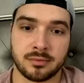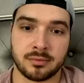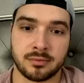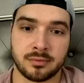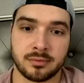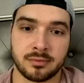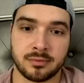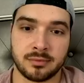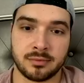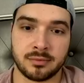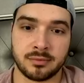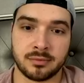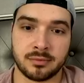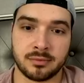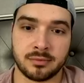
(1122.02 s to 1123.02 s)

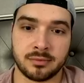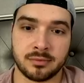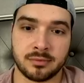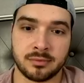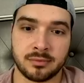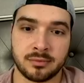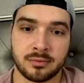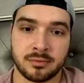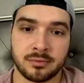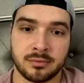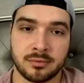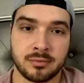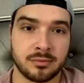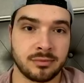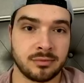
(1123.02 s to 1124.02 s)

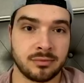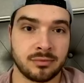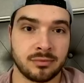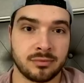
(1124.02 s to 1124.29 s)
(silent)